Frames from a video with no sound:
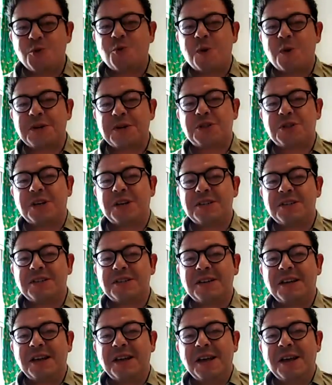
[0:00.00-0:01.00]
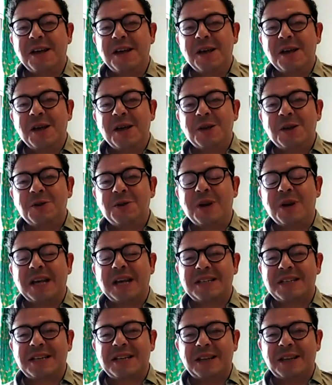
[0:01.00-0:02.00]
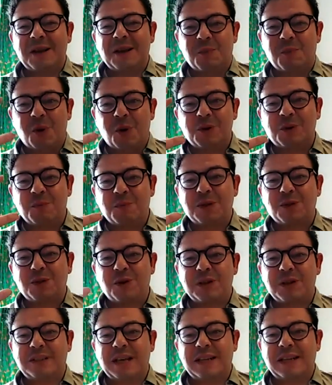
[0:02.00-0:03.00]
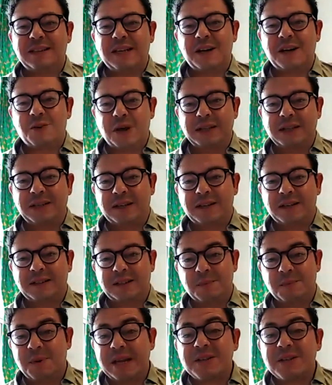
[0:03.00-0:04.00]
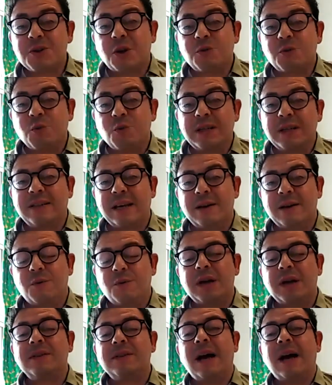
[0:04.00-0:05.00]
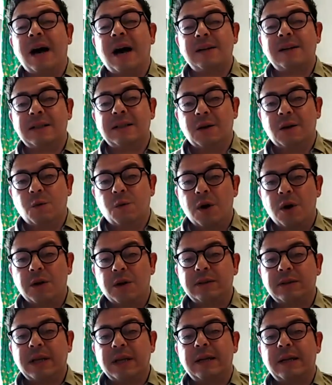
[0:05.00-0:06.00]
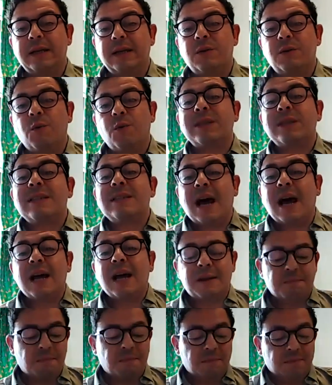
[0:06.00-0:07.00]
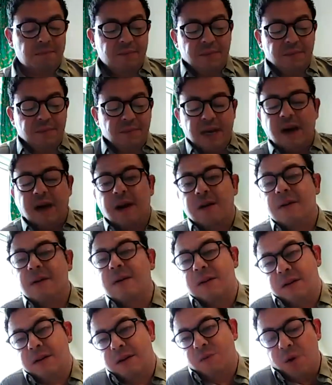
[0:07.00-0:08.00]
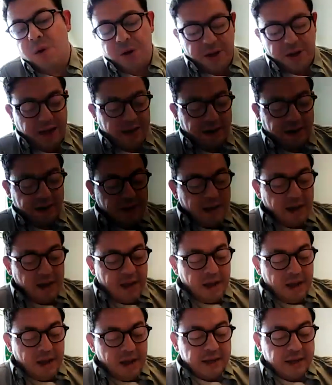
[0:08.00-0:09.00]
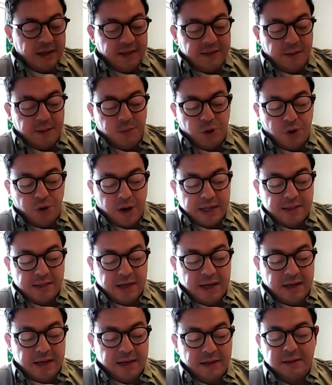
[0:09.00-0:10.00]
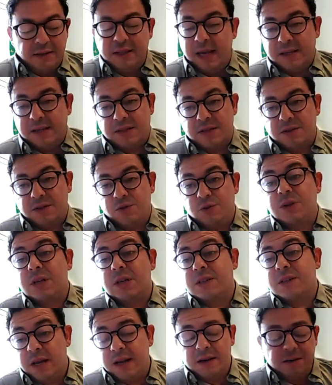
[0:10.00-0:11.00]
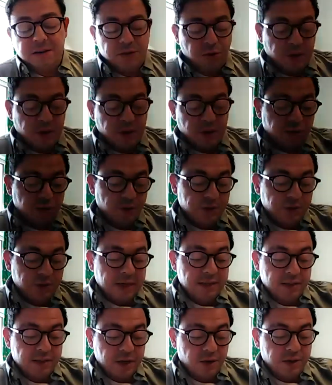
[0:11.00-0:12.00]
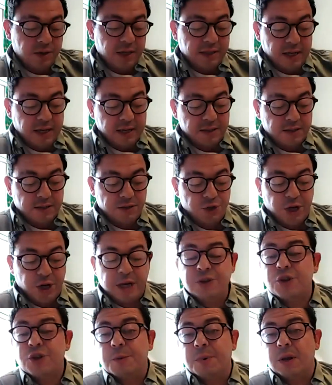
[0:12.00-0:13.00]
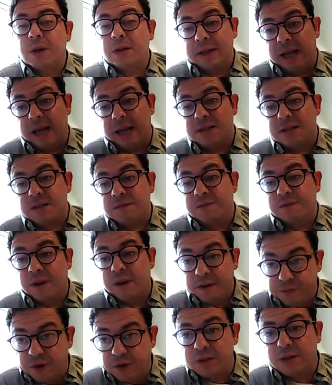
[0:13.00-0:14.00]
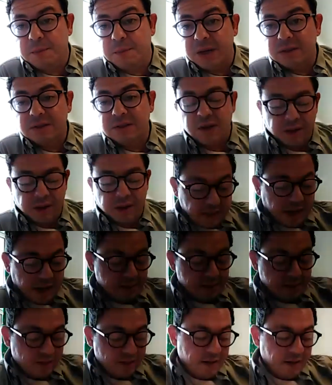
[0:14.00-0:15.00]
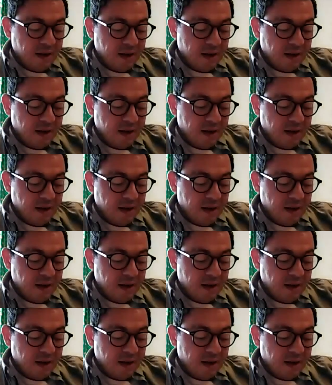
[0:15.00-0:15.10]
questions, you can say they're both moderate and they're radical. Depends on where they are in the world and in what time they are working. Are they democratic? Yes. Totalitarian? Yes. Changeable? Yes. Fundamental? Yes.